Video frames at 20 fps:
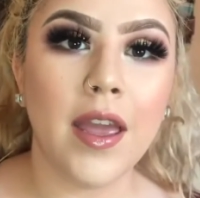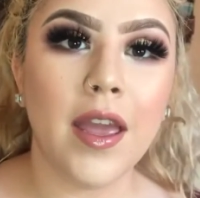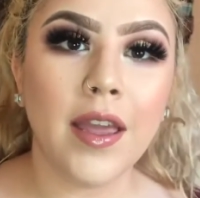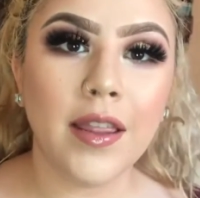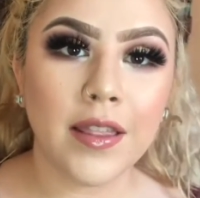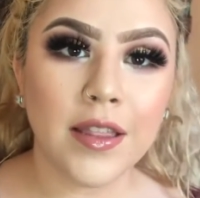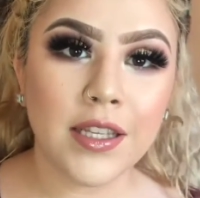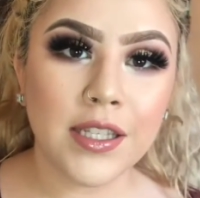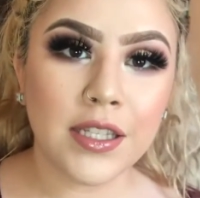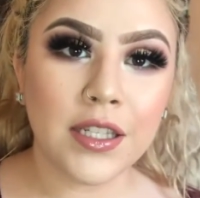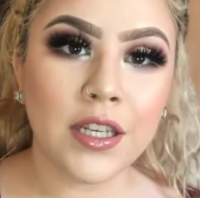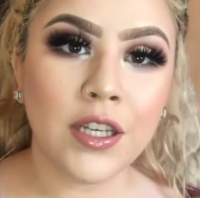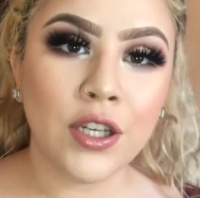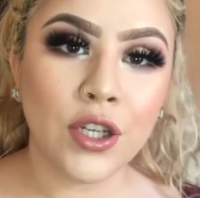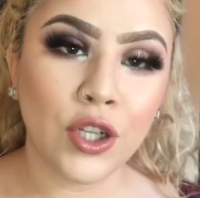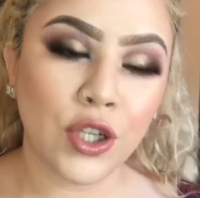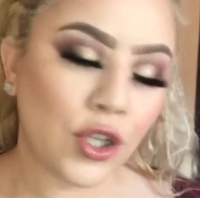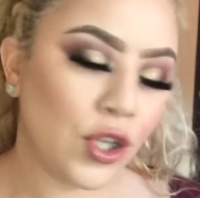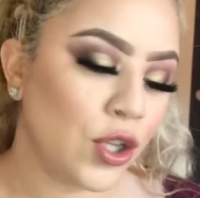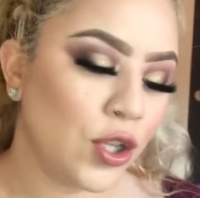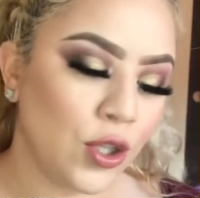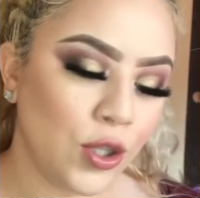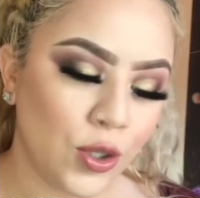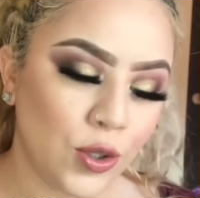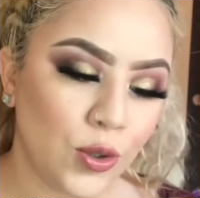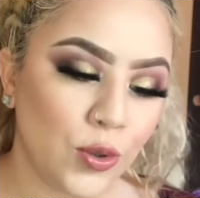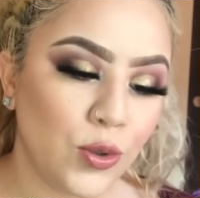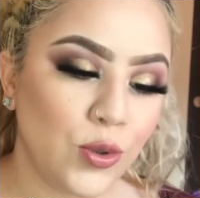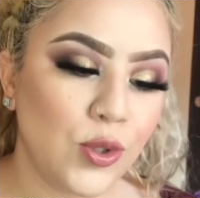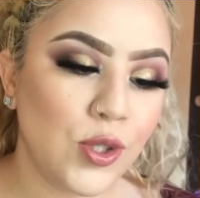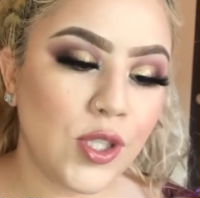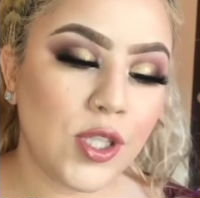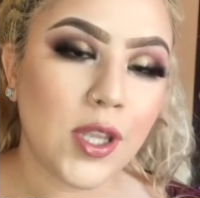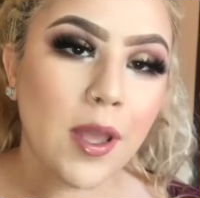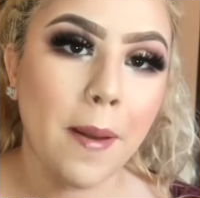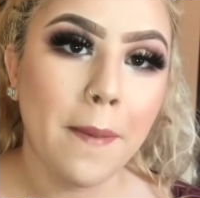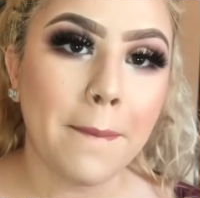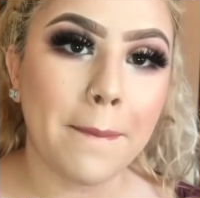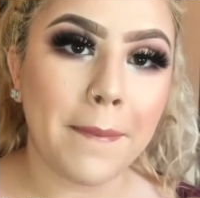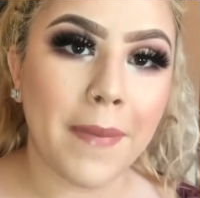And this concludes
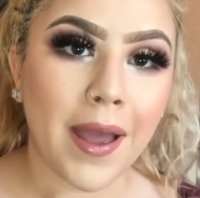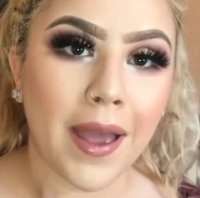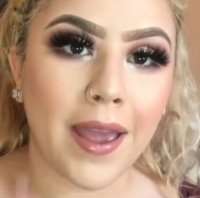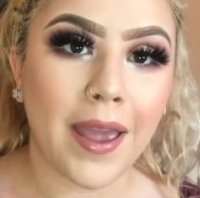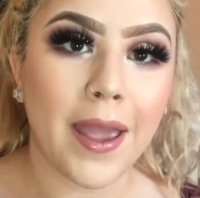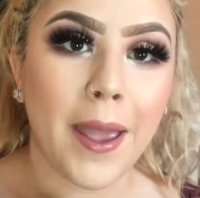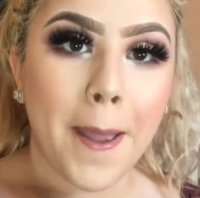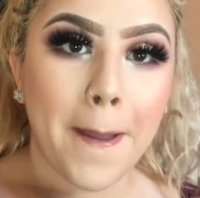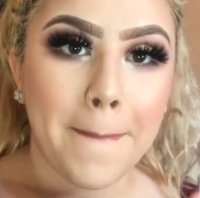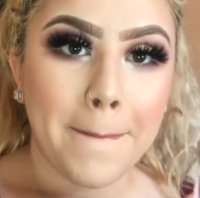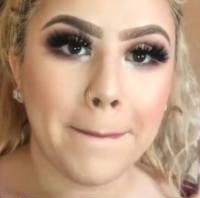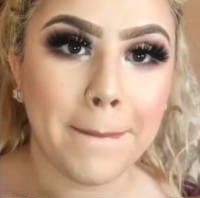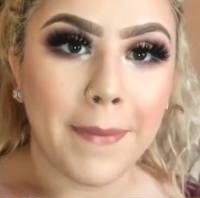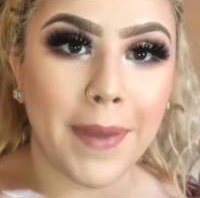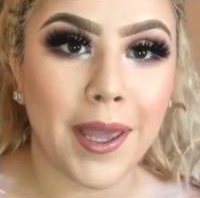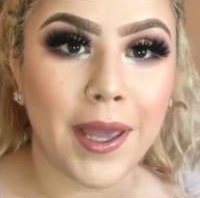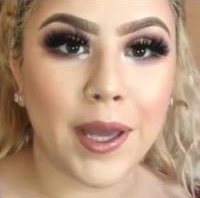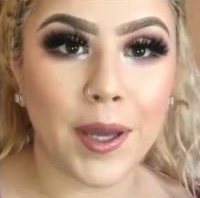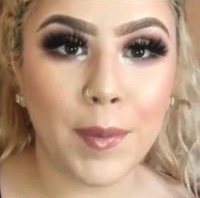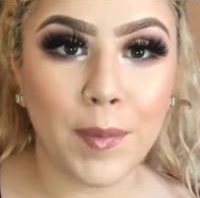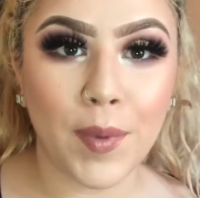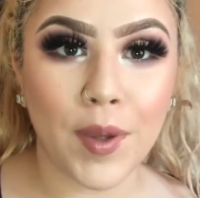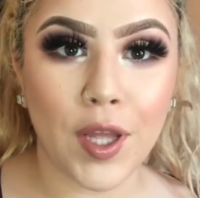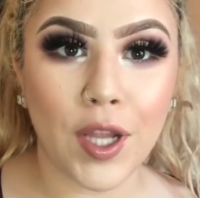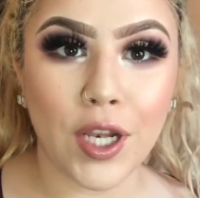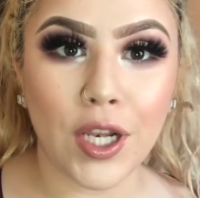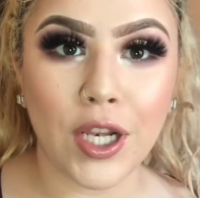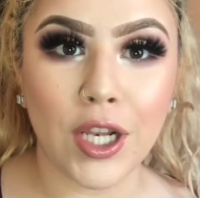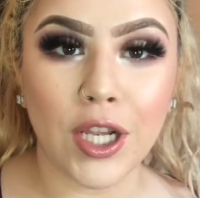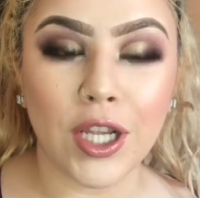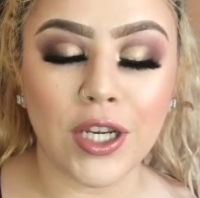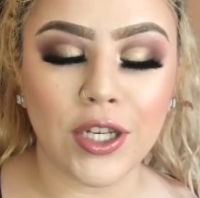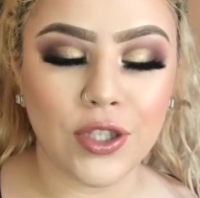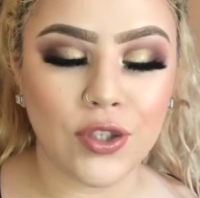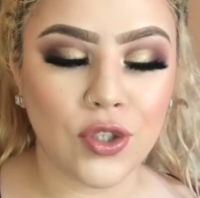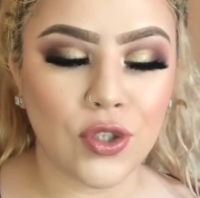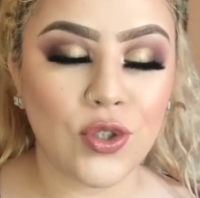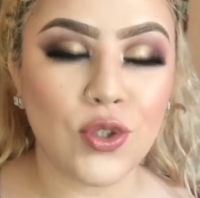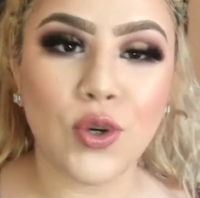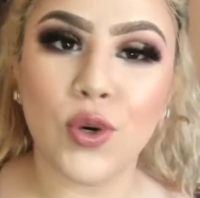my makeup look
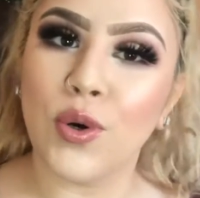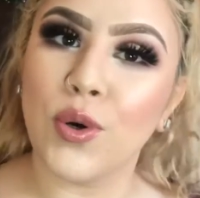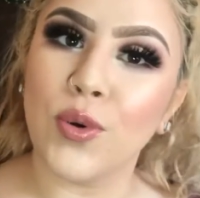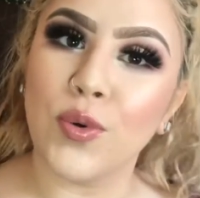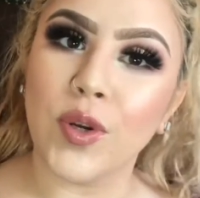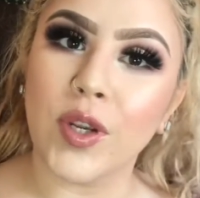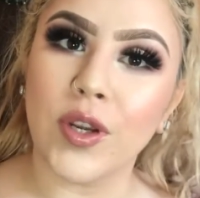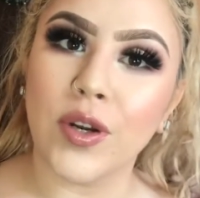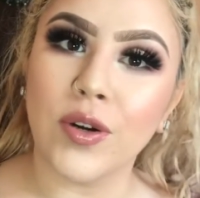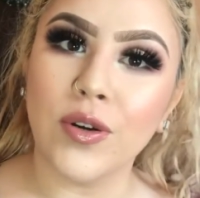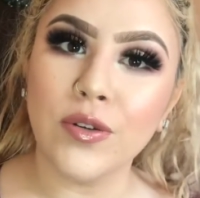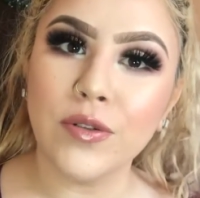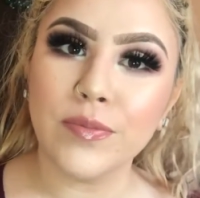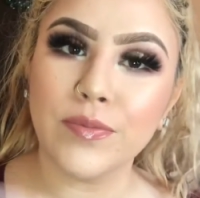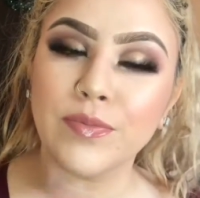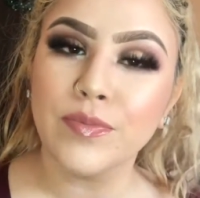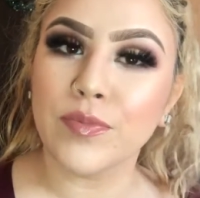tutorial.